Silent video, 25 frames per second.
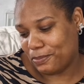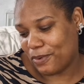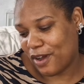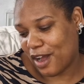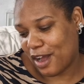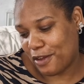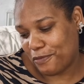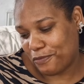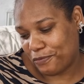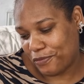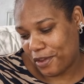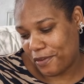
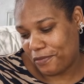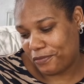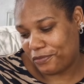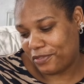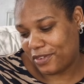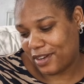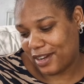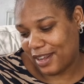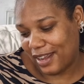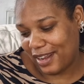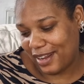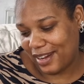by
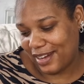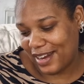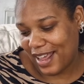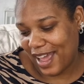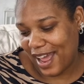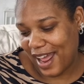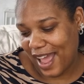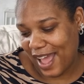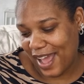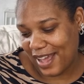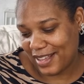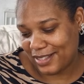15
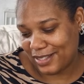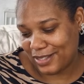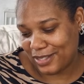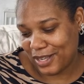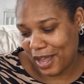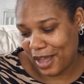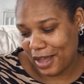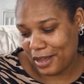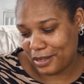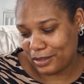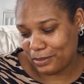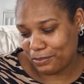and
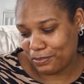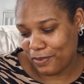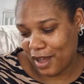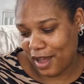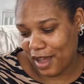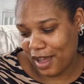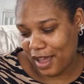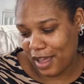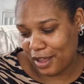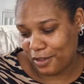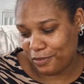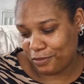times
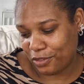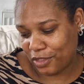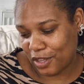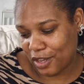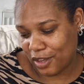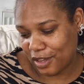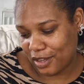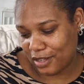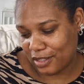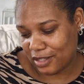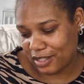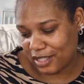by
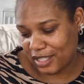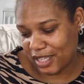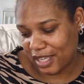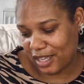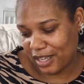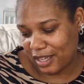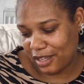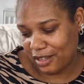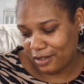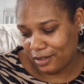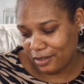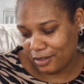
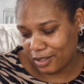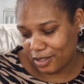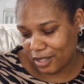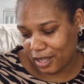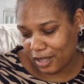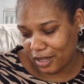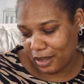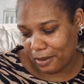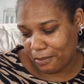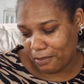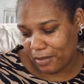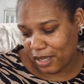13
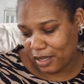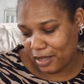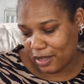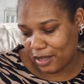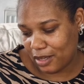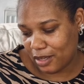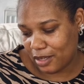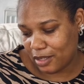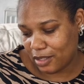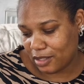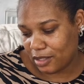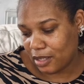
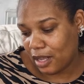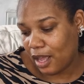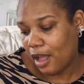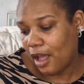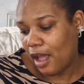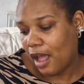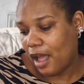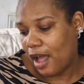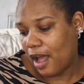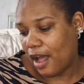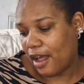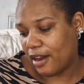centimeters,
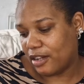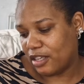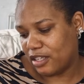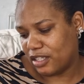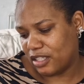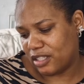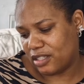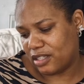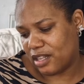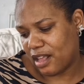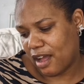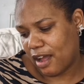and it
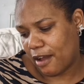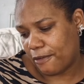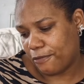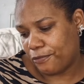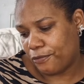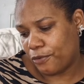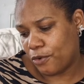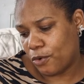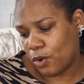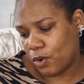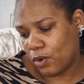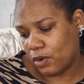is like
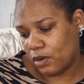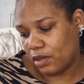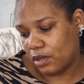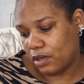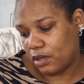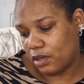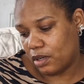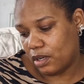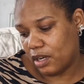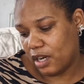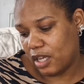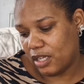4
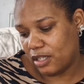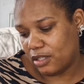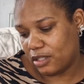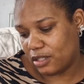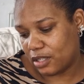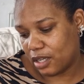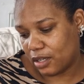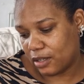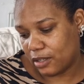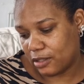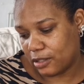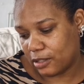
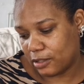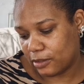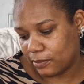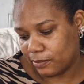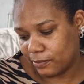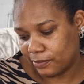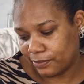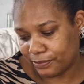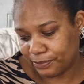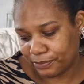liters.